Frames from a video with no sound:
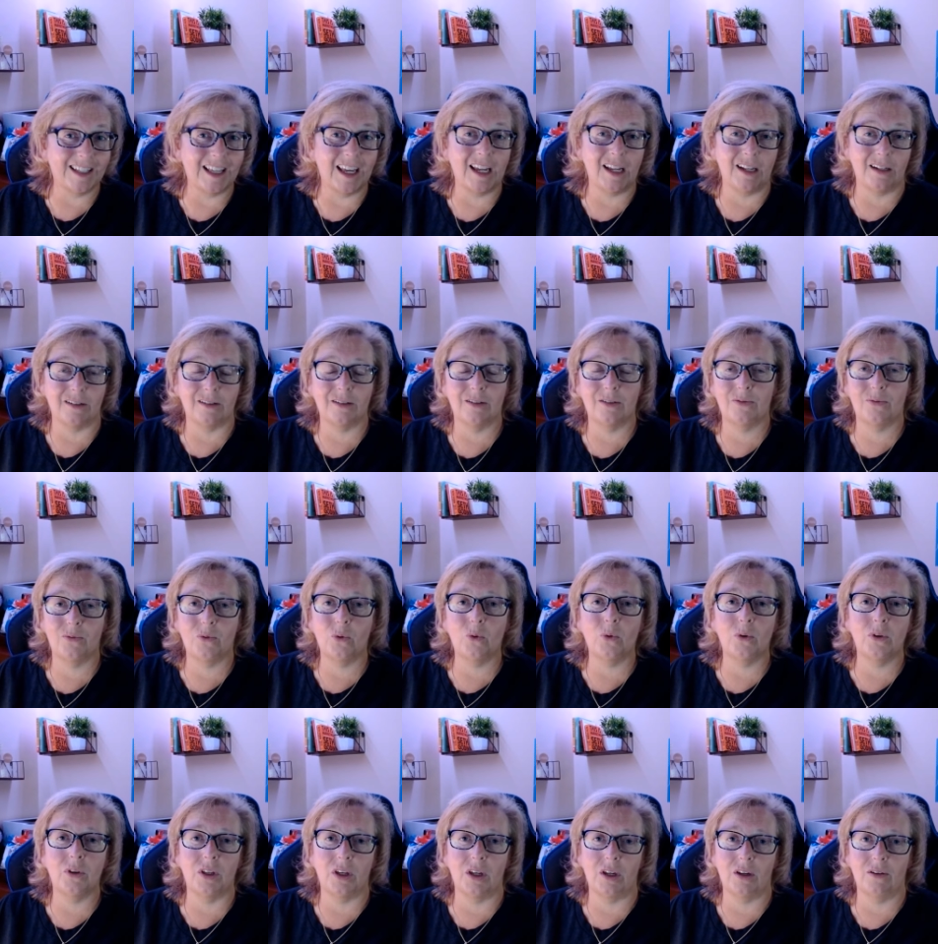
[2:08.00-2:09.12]
late
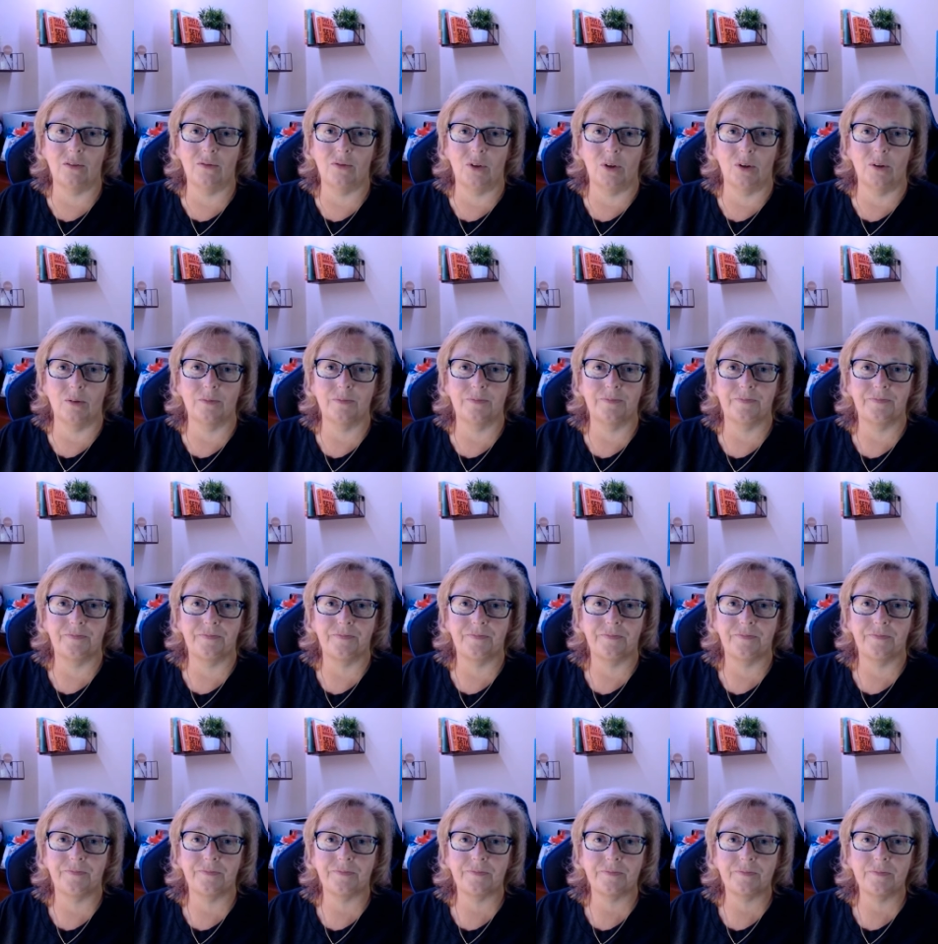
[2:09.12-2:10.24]
for the interview.
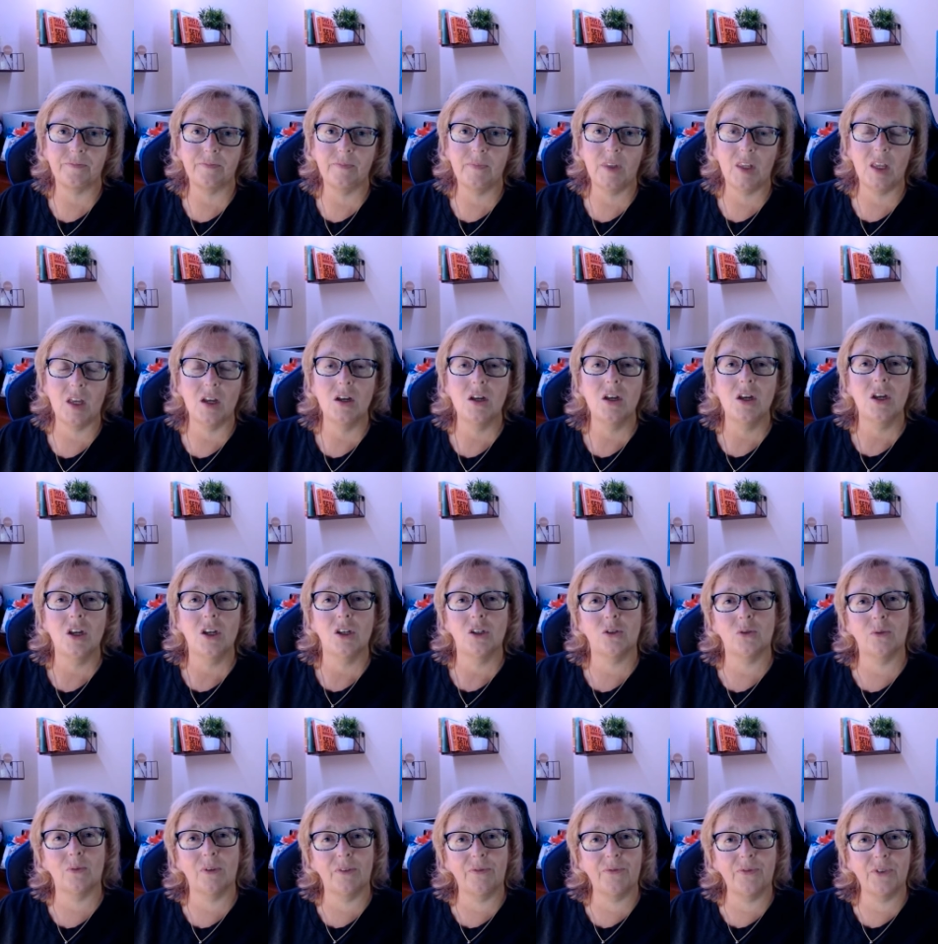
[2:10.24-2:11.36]

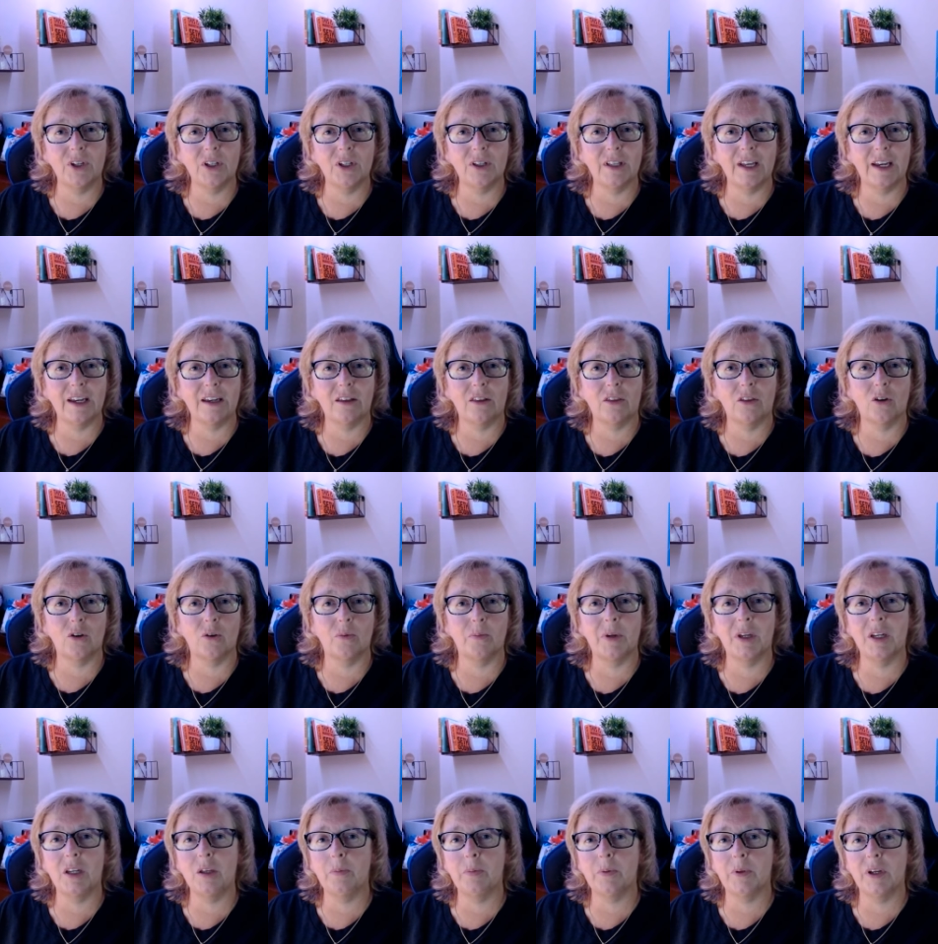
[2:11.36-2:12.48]
So I feel like there are
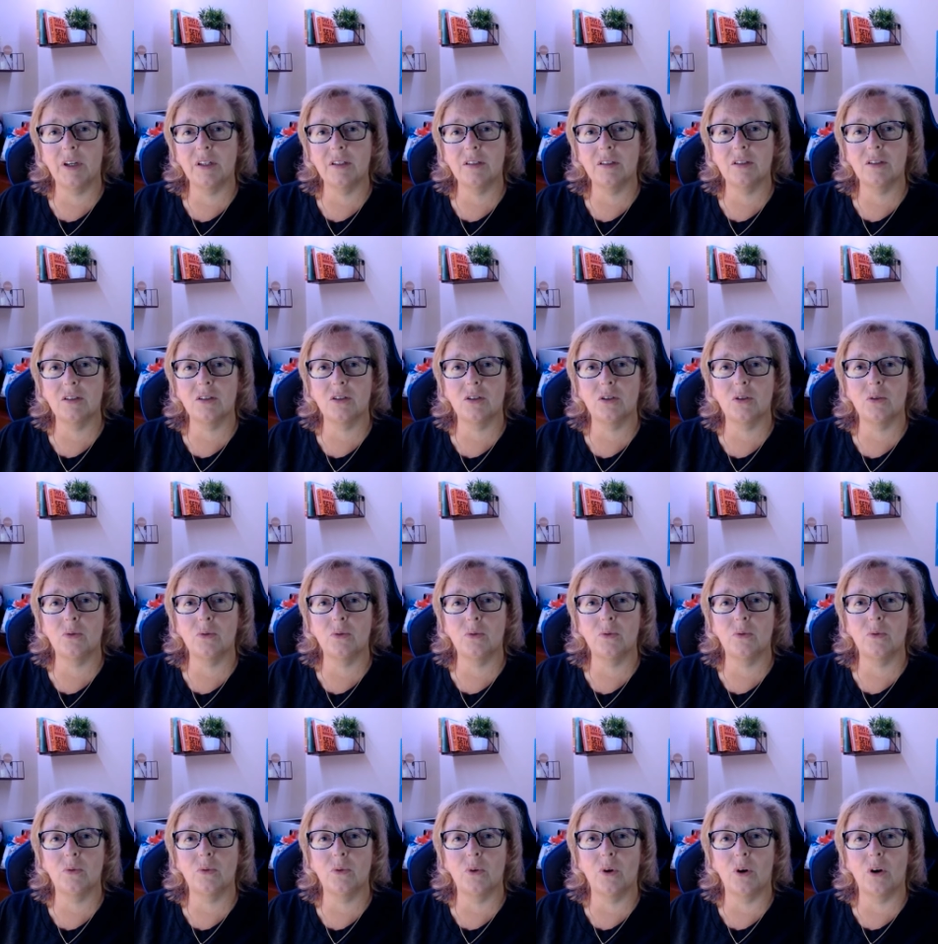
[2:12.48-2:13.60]
many places
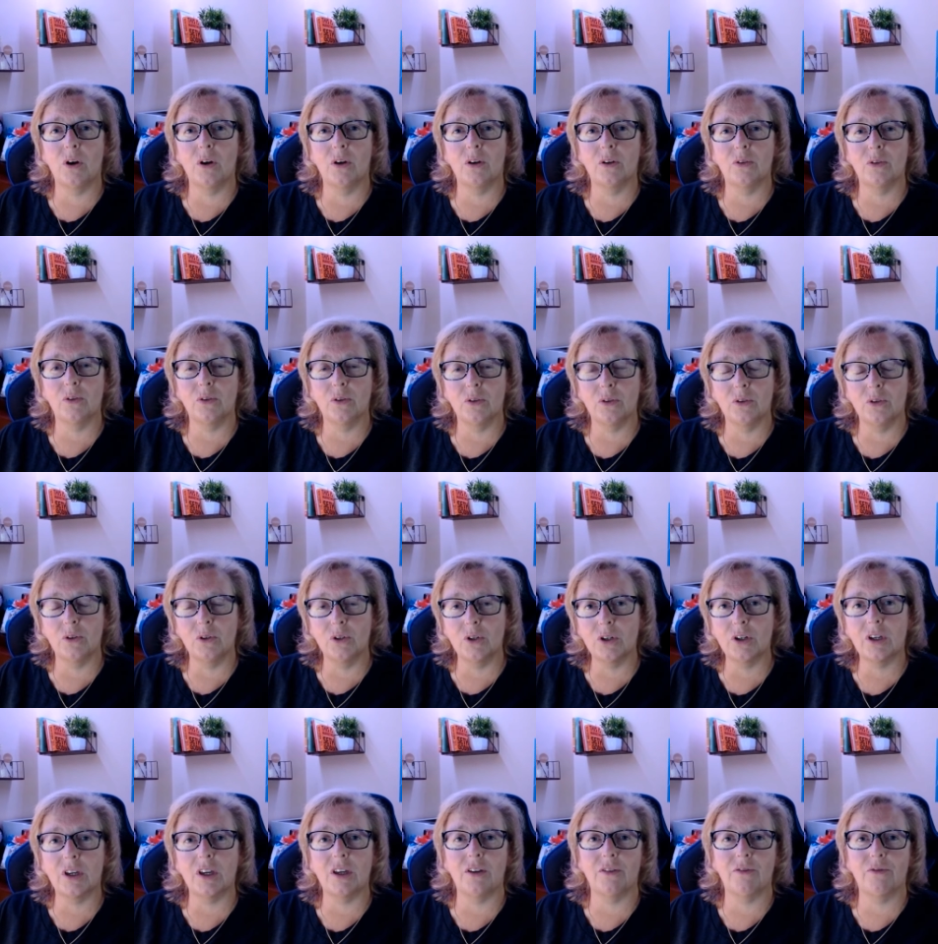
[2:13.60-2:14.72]
who are
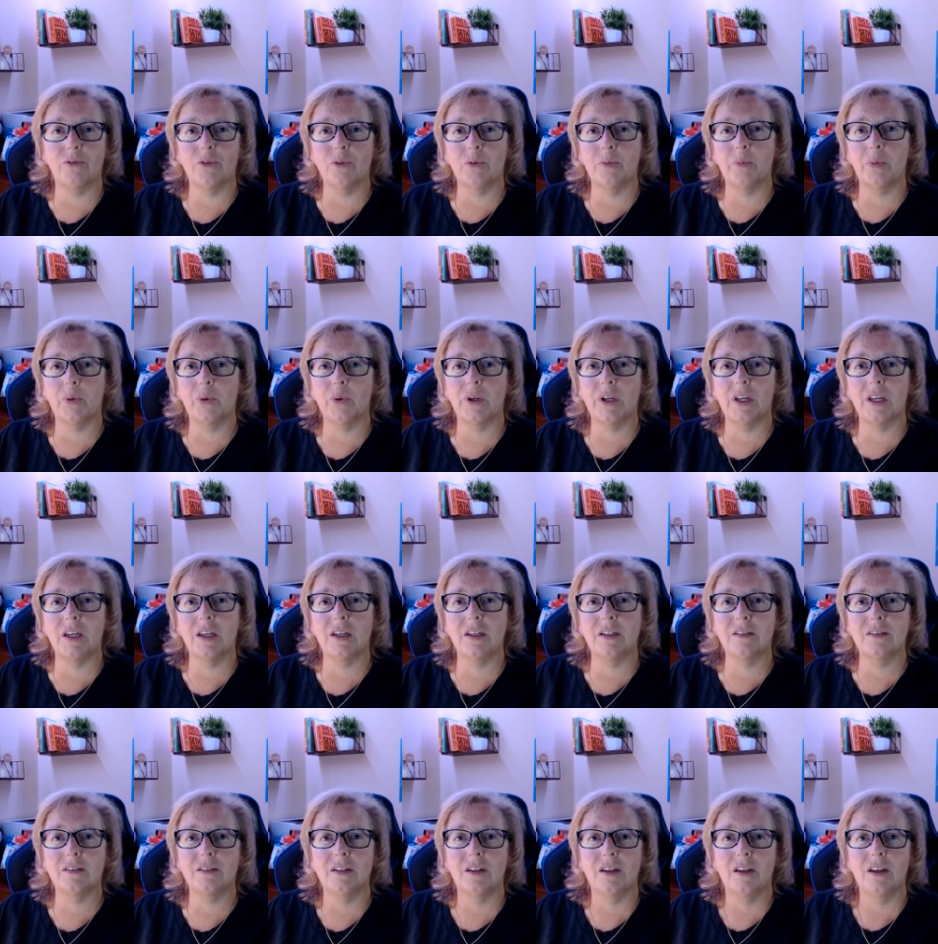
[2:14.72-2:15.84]
looking for
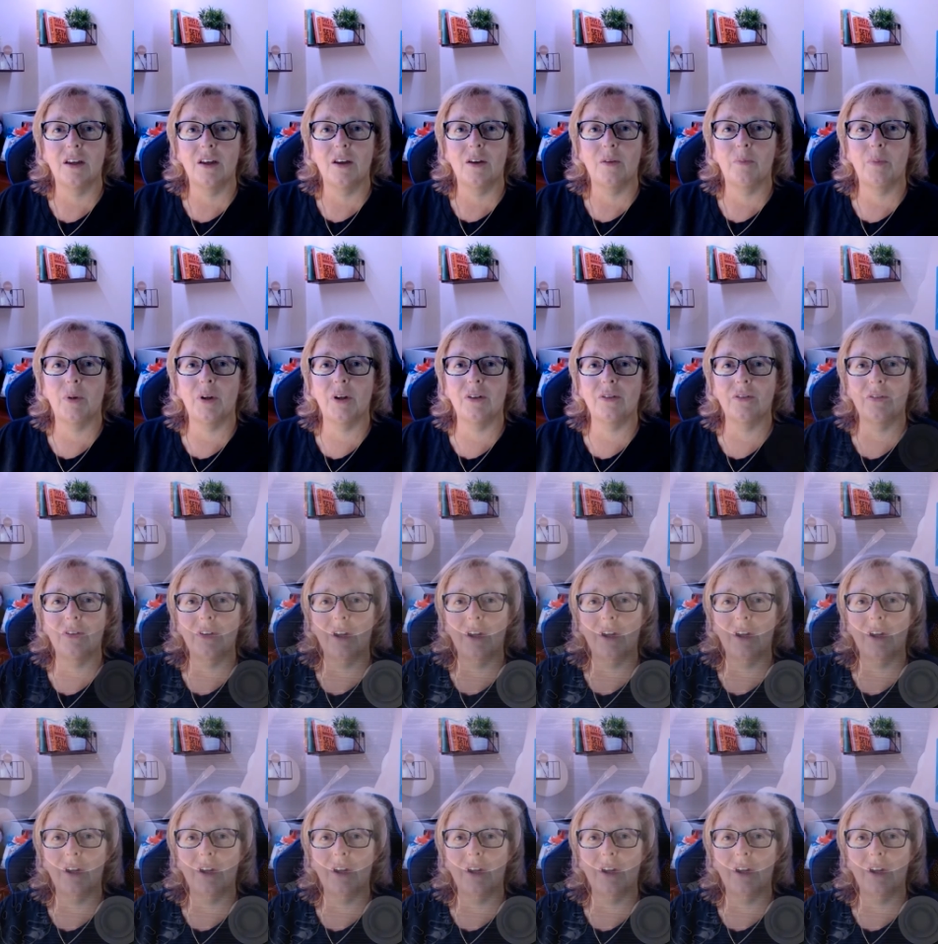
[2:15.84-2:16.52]
employees but are